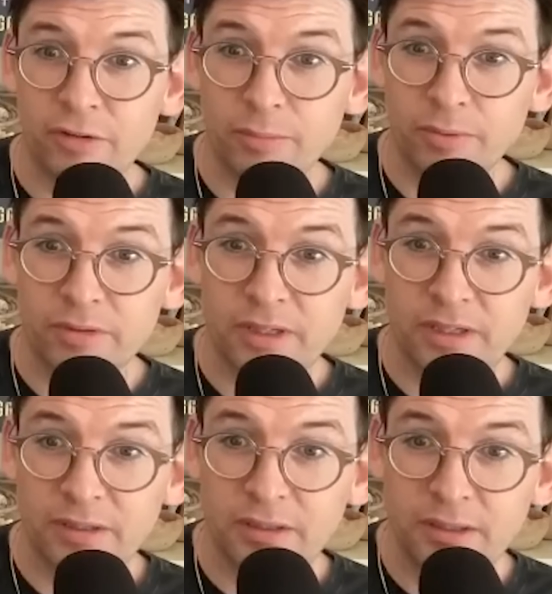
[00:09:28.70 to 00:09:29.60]
to your
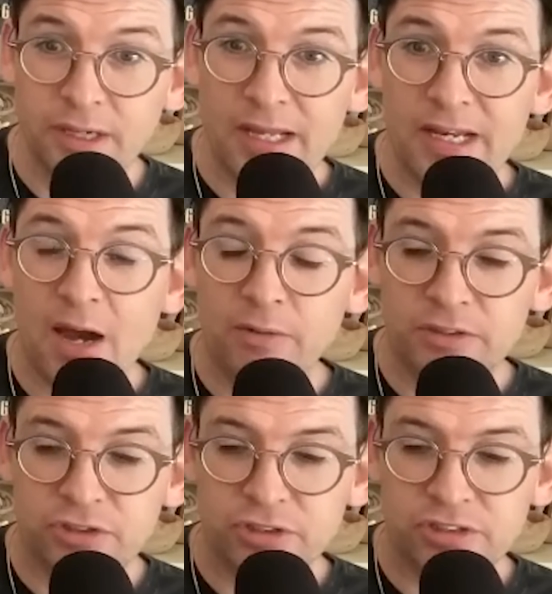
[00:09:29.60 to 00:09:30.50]
birthday? And now
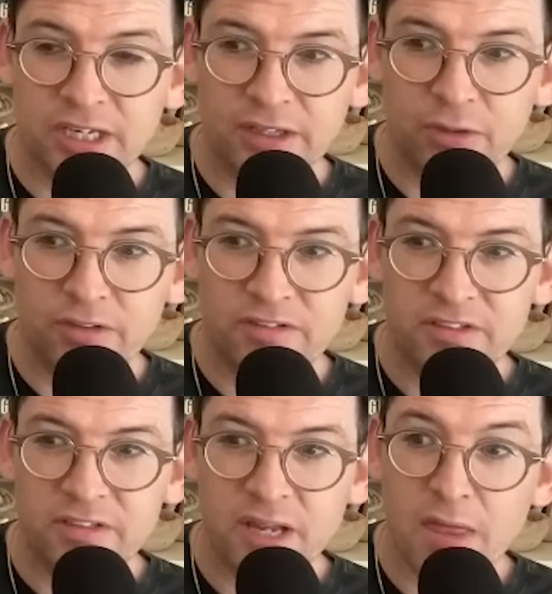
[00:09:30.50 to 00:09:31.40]
it's just like you can see
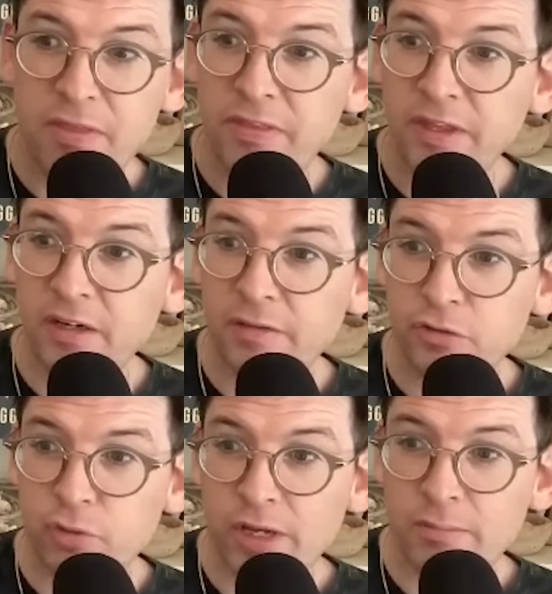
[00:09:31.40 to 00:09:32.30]
death at the end of the
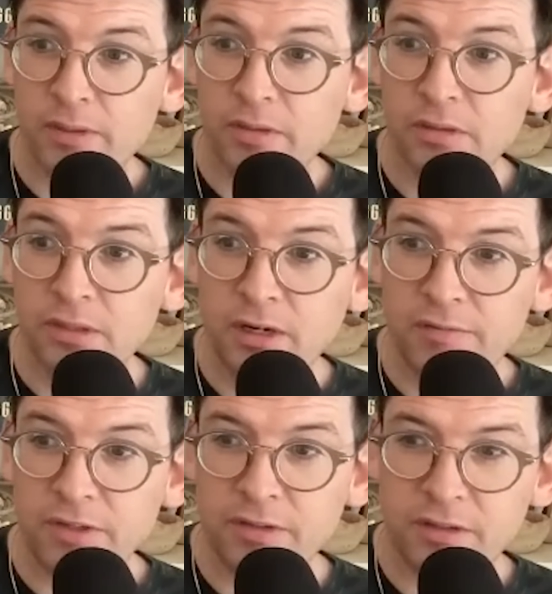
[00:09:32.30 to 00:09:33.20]
treadmill of
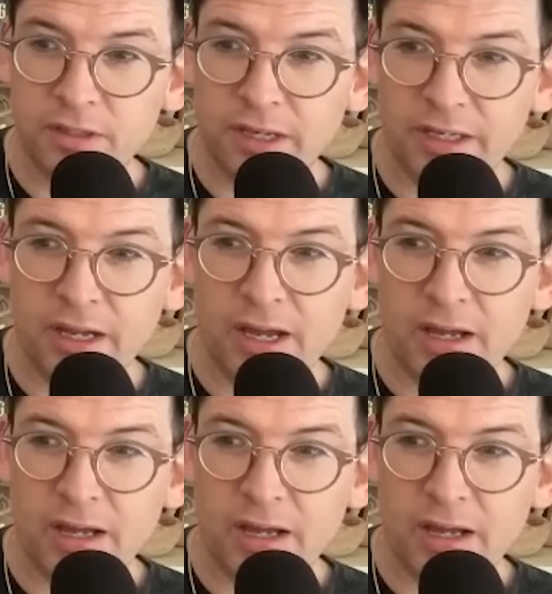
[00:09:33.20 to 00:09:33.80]
the like